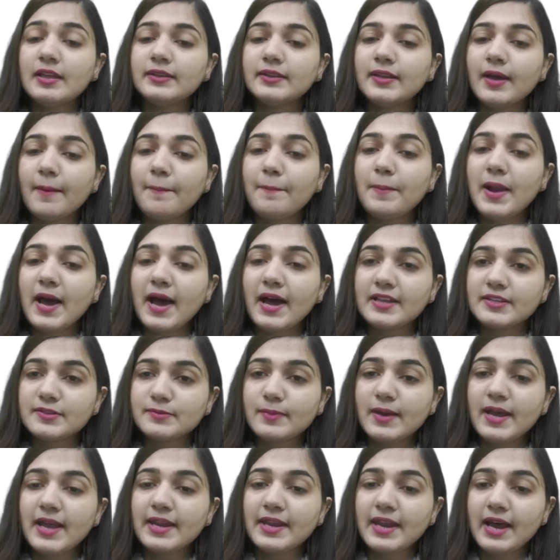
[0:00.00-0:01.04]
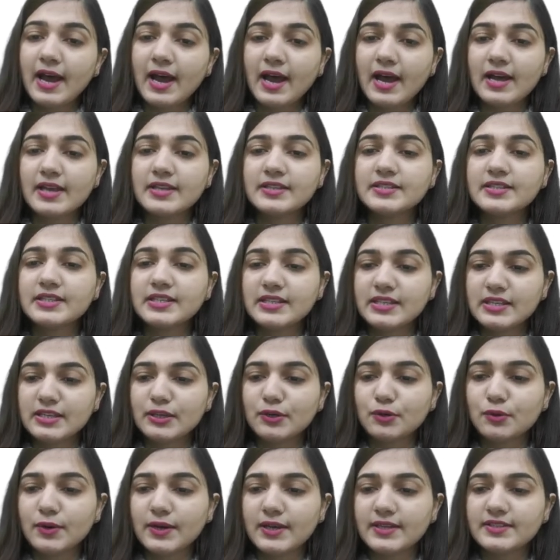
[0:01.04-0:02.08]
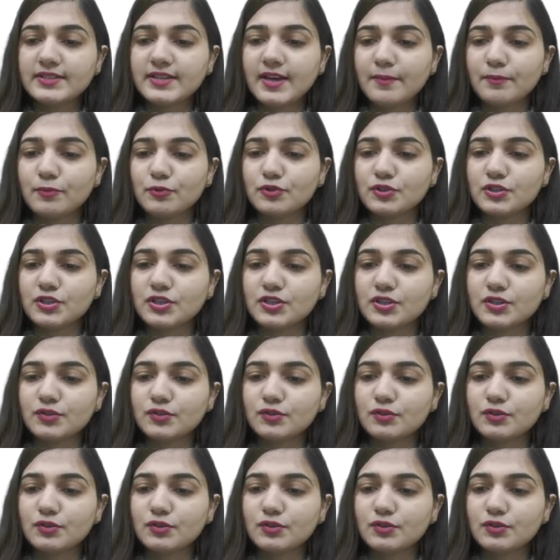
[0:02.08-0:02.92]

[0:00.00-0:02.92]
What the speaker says: the plasma enhanced EOS deposition.